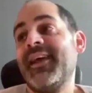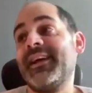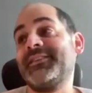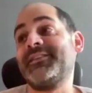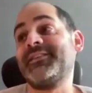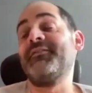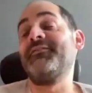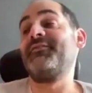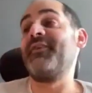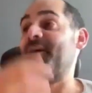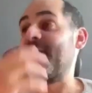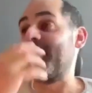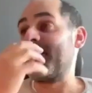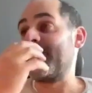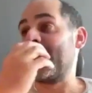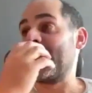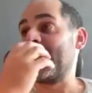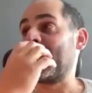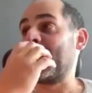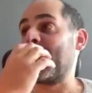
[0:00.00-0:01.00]
That's a very
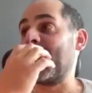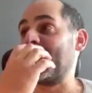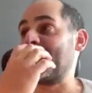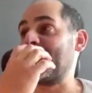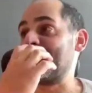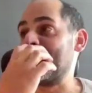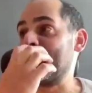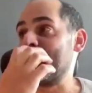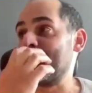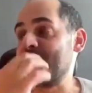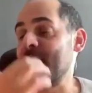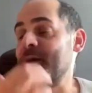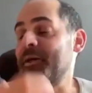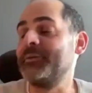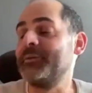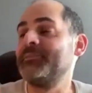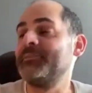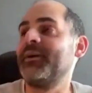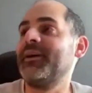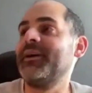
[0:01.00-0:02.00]
good question. So